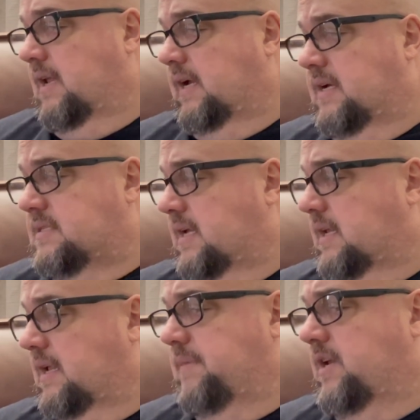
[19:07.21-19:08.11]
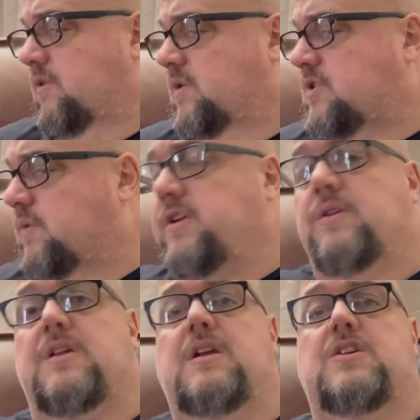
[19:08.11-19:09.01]
like I said, let me know which one you
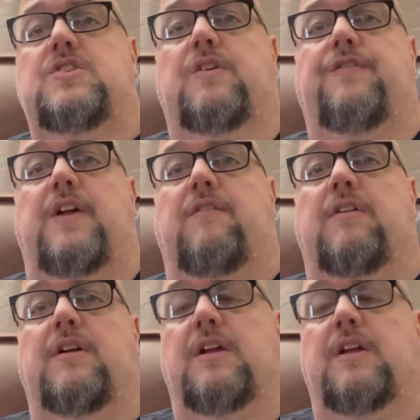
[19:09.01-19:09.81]
think is your favorite.